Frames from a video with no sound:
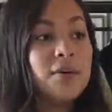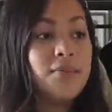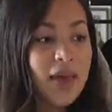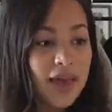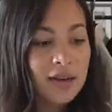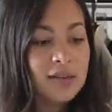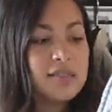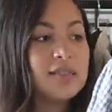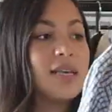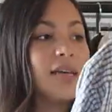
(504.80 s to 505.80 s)

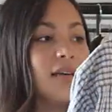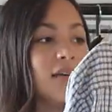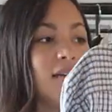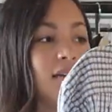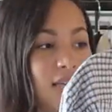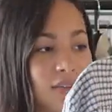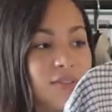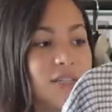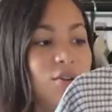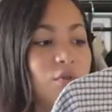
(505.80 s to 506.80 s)
men's
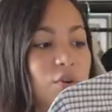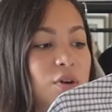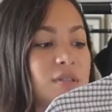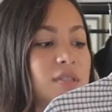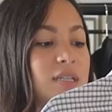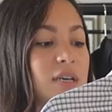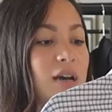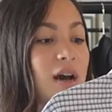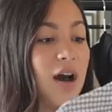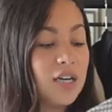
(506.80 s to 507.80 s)
Yves Saint Laurent
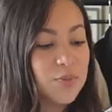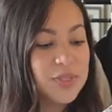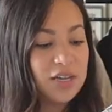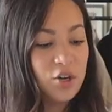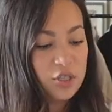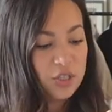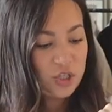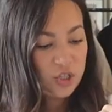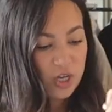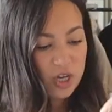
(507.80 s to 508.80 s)
100% cotton
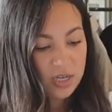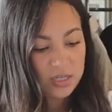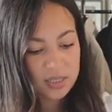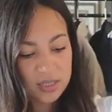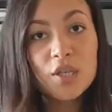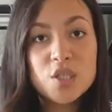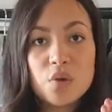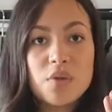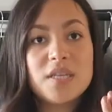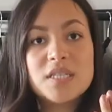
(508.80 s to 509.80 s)
shirt.
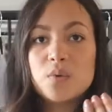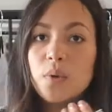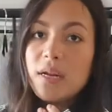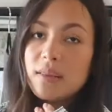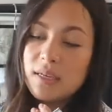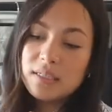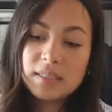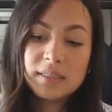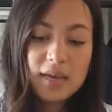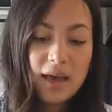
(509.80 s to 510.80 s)
So this one
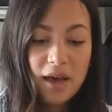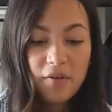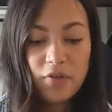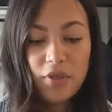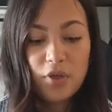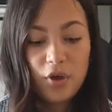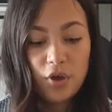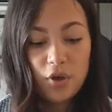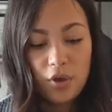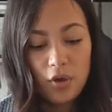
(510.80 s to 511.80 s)
doesn't have
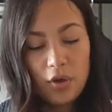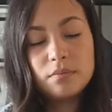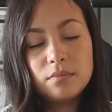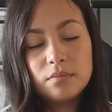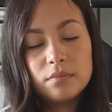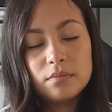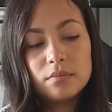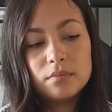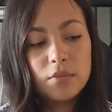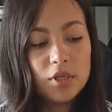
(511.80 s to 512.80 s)
the,
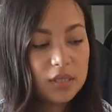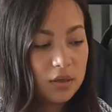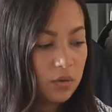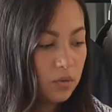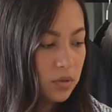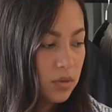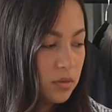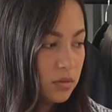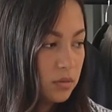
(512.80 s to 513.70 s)
what is it called?